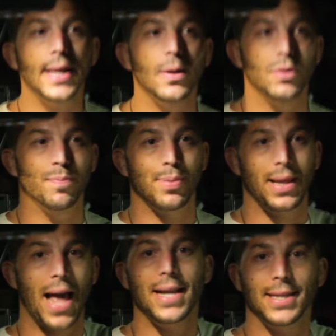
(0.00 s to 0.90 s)
it was
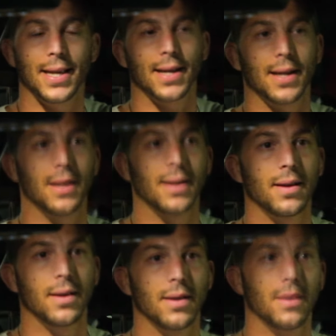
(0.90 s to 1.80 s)
plastic,
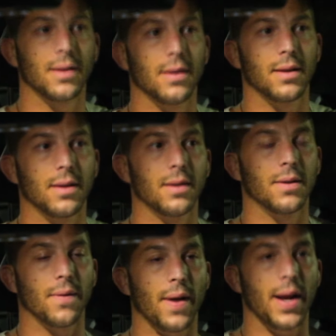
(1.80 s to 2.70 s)

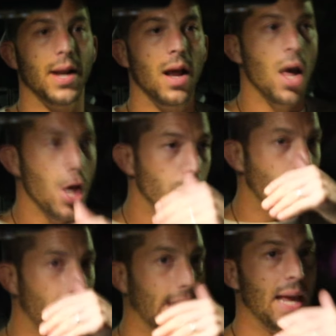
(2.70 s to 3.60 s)
right? You
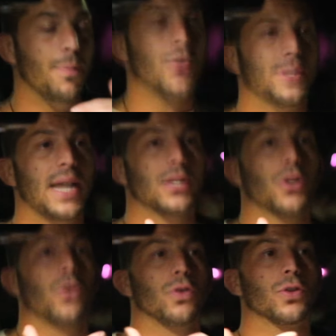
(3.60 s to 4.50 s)
gotta keep your
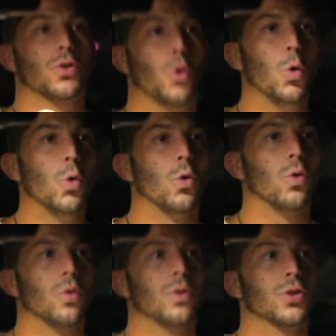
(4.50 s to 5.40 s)
testicles
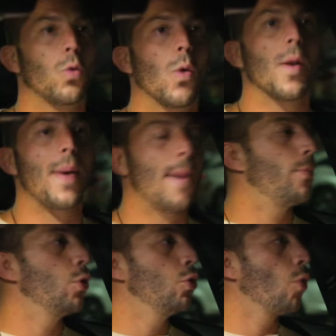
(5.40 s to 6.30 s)
cool. So wear
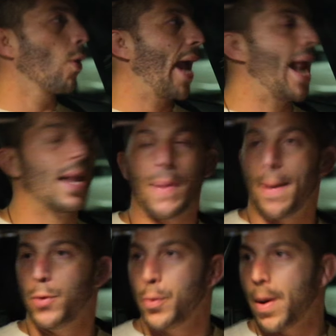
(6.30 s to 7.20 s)
bamboo, organic
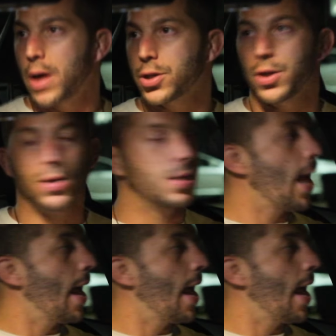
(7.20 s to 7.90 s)
bamboo boxers,